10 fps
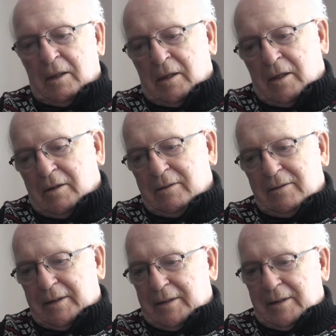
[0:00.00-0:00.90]

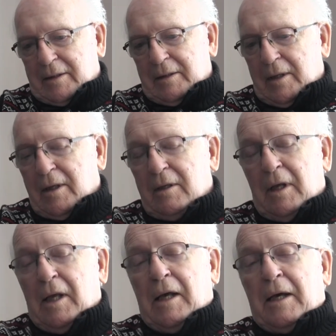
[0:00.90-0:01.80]
No,
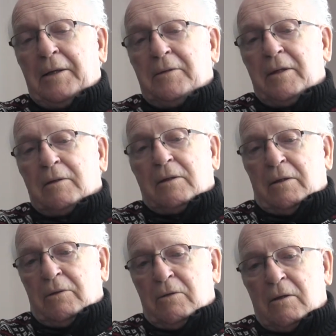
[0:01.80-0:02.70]
I think,
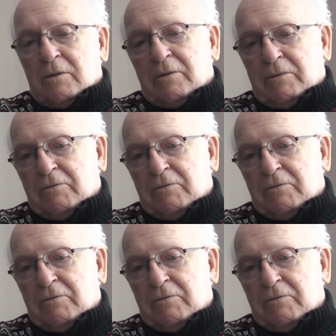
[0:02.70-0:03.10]
you know,